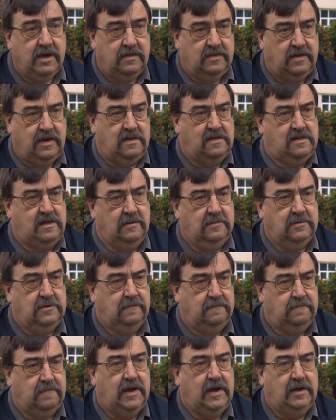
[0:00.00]
They seem to
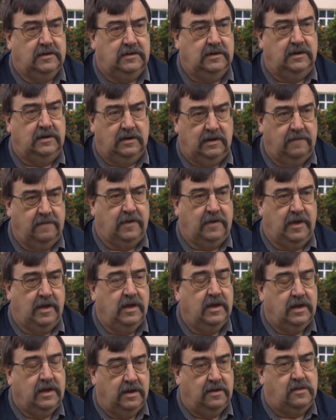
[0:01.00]
have failed to deliver
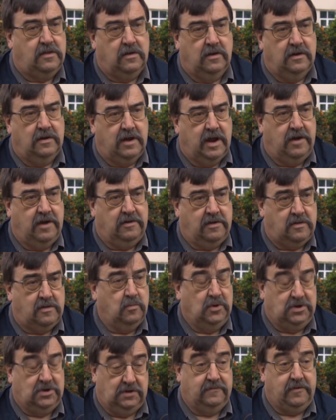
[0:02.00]
in certain areas,
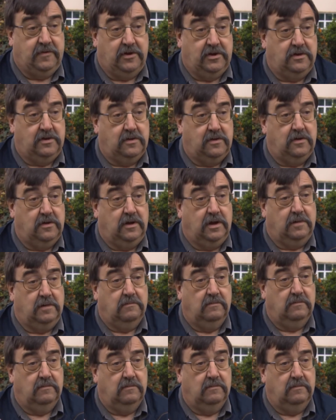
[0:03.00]
which is very concerning.